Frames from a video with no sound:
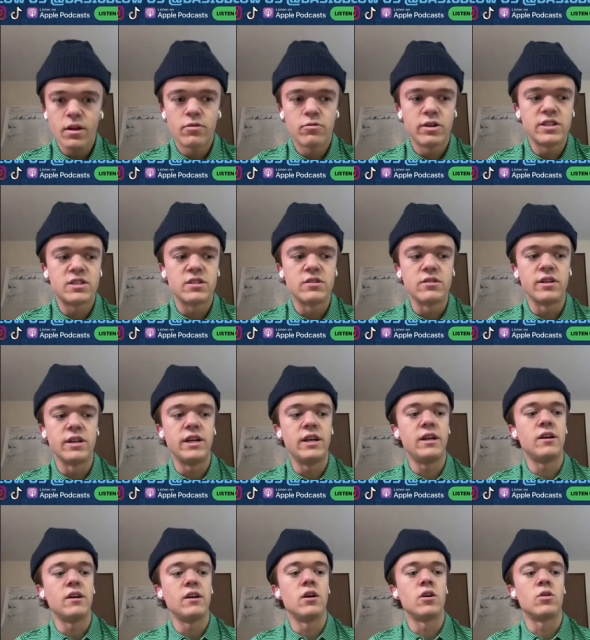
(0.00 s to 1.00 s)

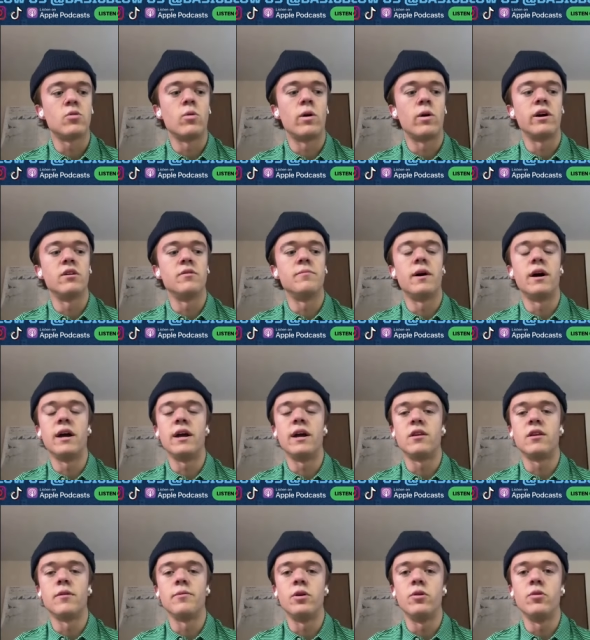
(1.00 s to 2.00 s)
recently acquired my
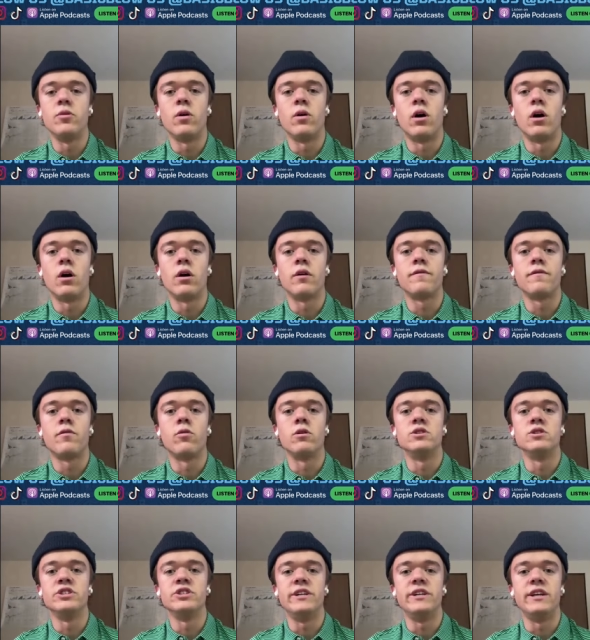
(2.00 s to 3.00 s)

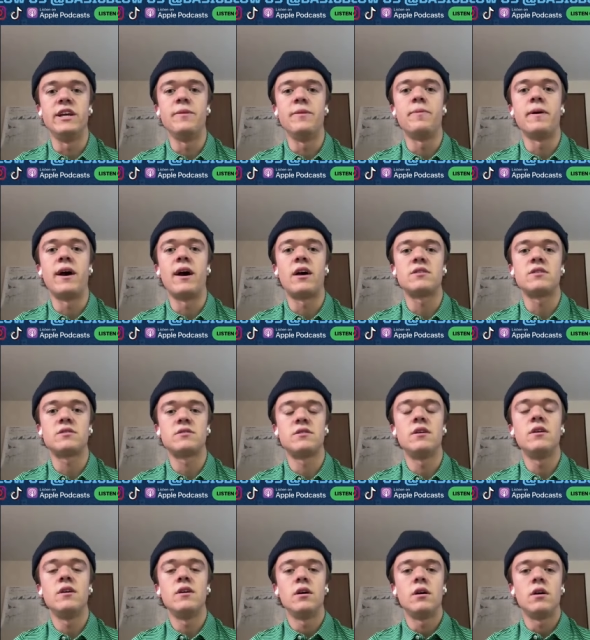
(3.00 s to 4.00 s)
WR4GD pass.
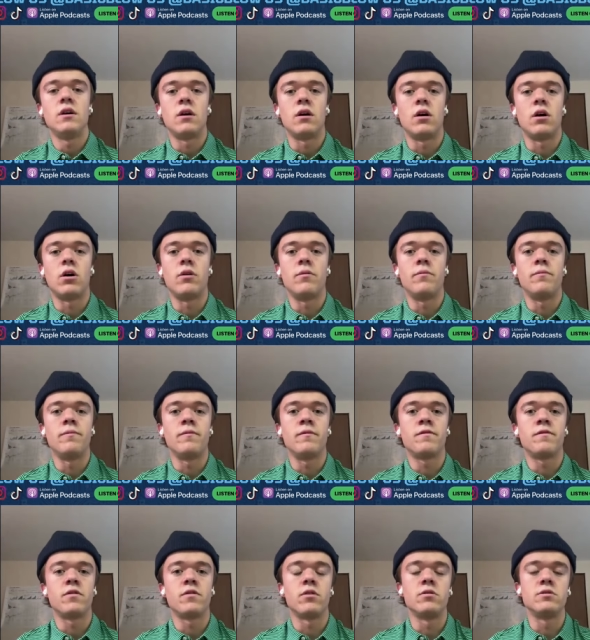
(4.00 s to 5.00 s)
Um,
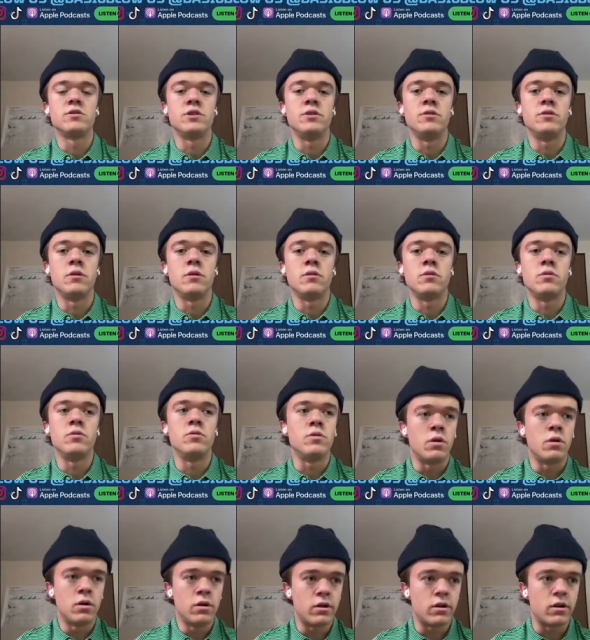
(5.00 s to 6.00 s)
for those of you who
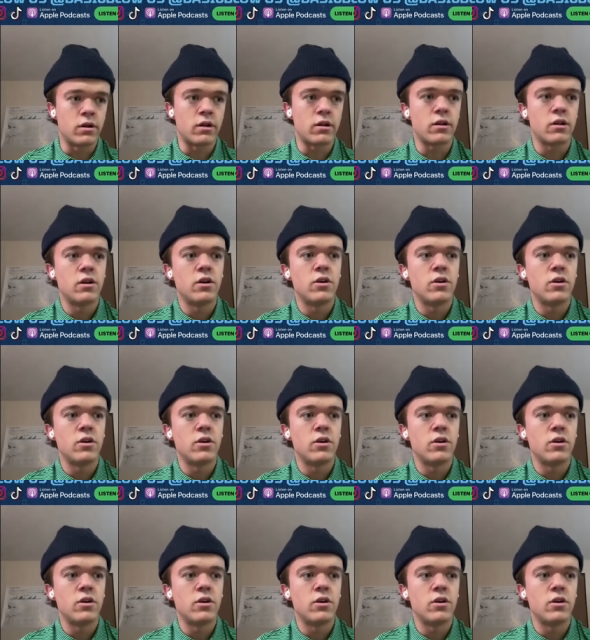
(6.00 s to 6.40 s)
don't,